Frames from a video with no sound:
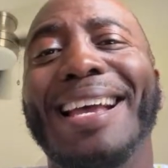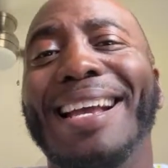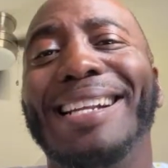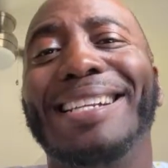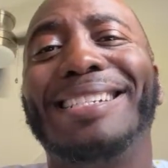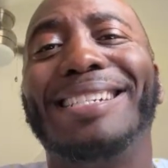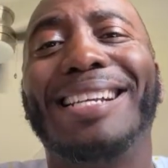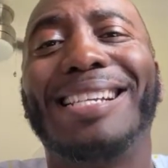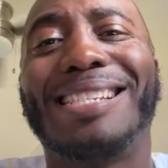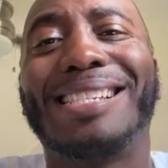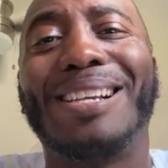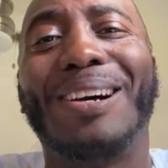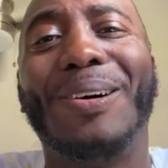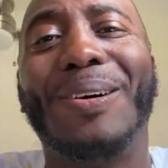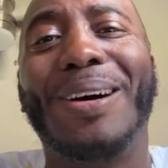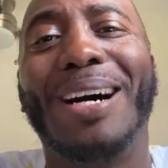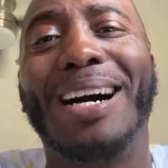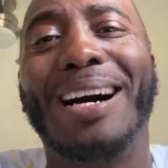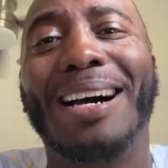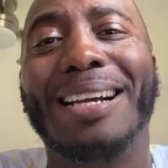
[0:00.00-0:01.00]
just
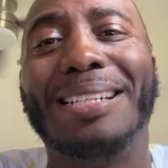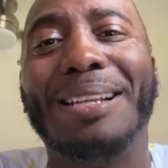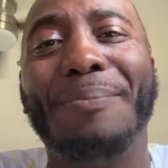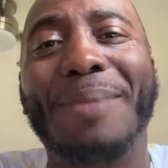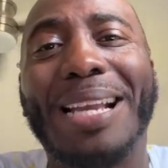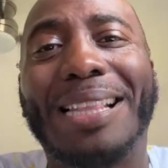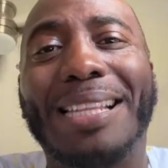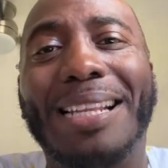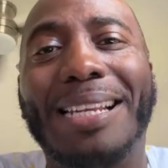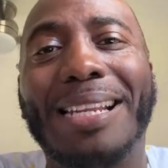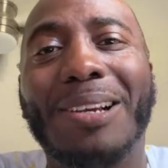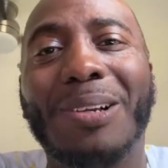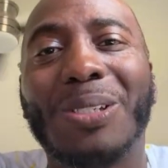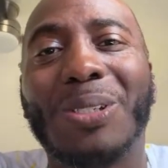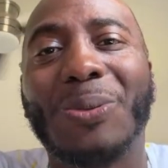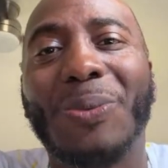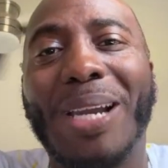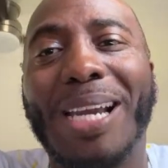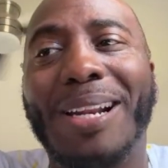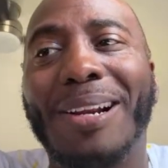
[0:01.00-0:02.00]
so to make the deal
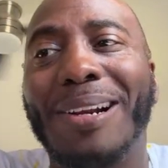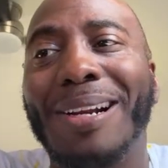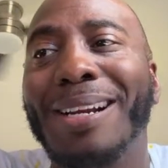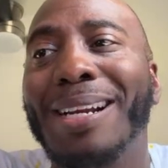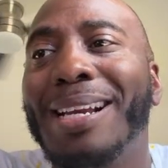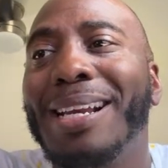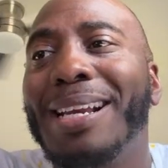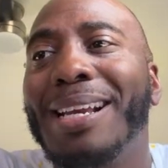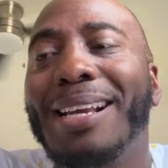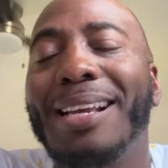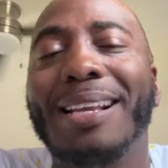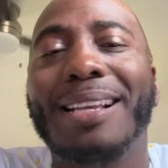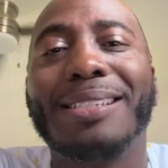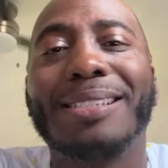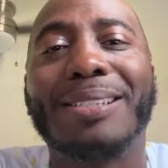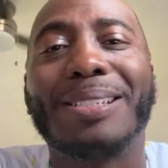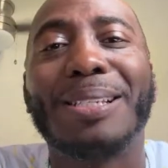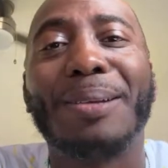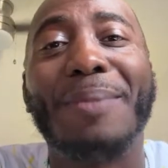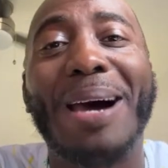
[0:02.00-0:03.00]
sweeter,
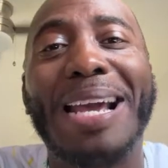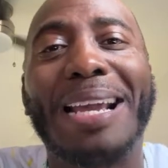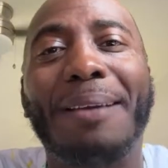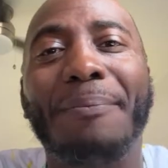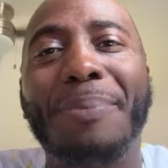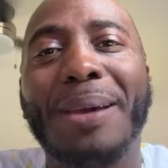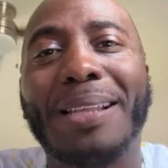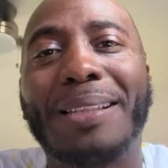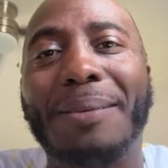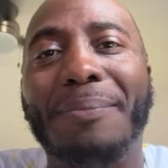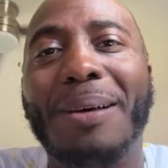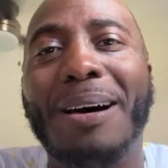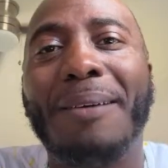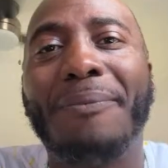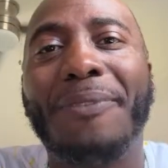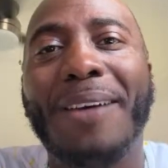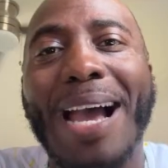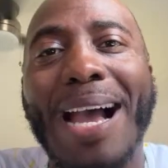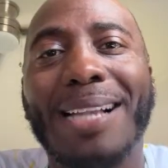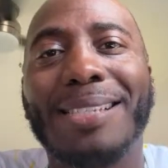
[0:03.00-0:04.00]
so somebody can pick them up
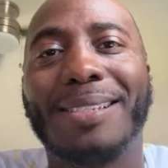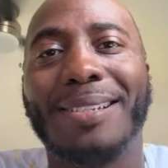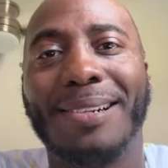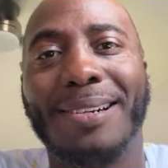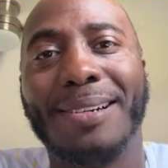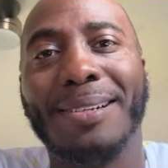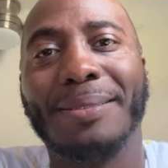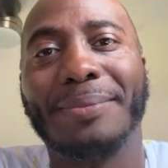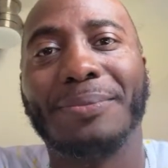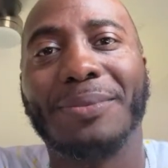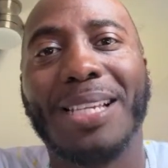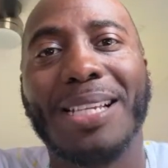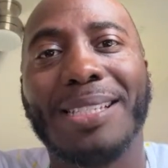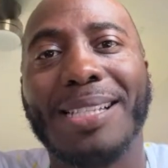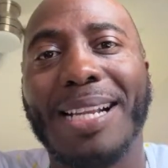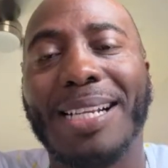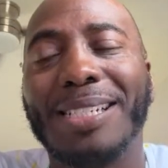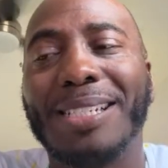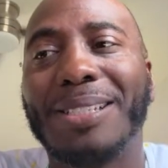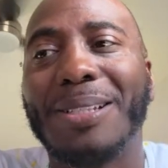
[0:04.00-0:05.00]
faster because
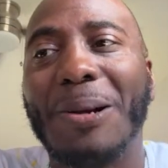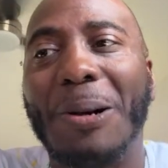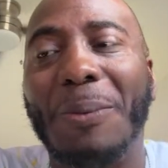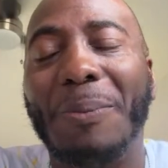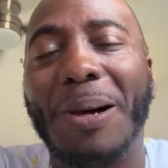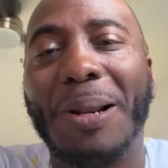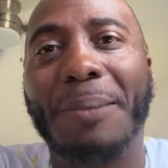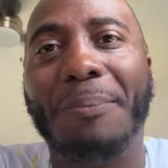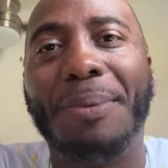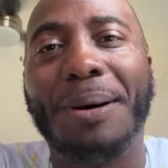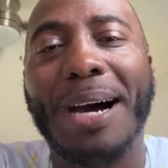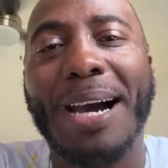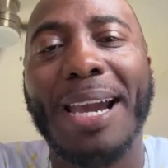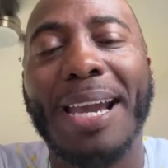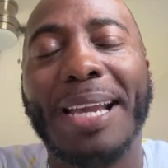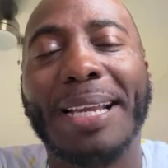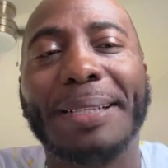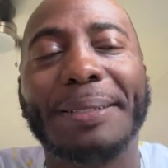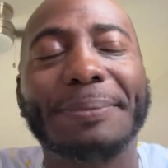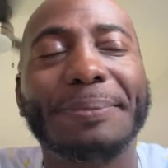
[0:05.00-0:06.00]
they could just throw them on the bike.